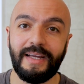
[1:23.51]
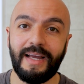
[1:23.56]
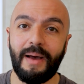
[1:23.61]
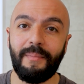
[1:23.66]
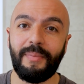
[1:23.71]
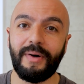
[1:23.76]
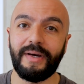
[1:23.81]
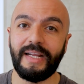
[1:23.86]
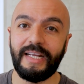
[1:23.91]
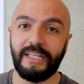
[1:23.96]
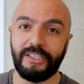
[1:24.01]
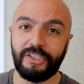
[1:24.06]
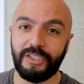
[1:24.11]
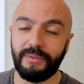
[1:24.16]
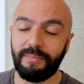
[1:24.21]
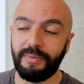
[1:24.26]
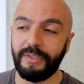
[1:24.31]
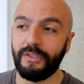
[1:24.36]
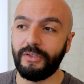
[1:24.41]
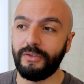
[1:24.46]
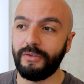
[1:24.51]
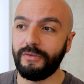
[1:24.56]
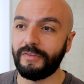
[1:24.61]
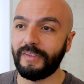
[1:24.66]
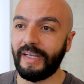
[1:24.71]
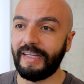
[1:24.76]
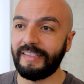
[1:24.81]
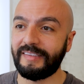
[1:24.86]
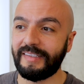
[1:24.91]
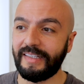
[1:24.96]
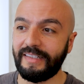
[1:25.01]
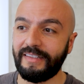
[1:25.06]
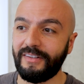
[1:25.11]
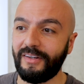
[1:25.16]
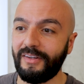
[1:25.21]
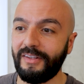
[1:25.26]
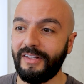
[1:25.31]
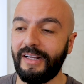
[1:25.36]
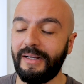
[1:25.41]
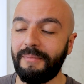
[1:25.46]
I bought 8 GPUs. I set it
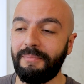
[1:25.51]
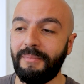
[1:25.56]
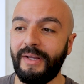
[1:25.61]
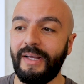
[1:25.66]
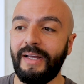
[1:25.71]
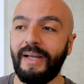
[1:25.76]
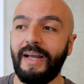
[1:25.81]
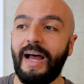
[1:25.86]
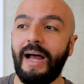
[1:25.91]
all up.